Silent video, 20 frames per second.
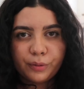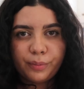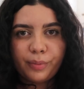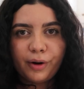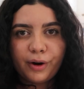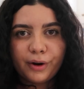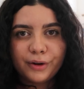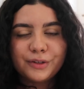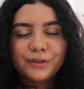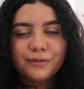
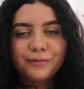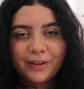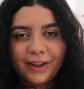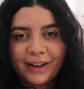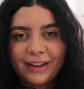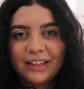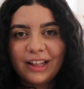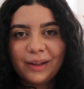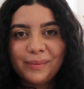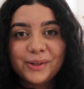part to
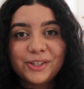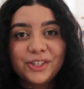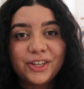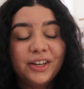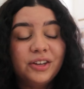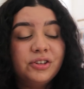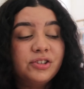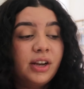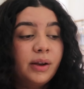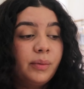fight climate
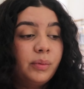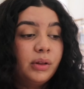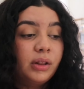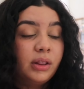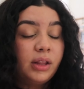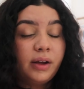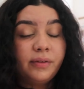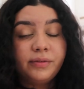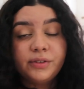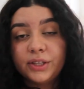change. I would
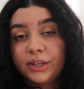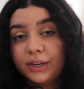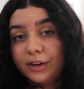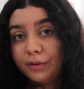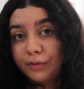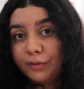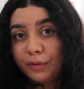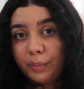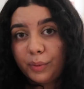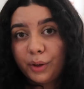love to
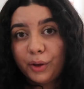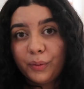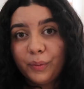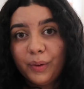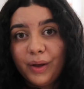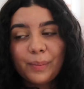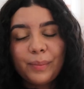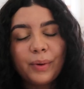hear from you.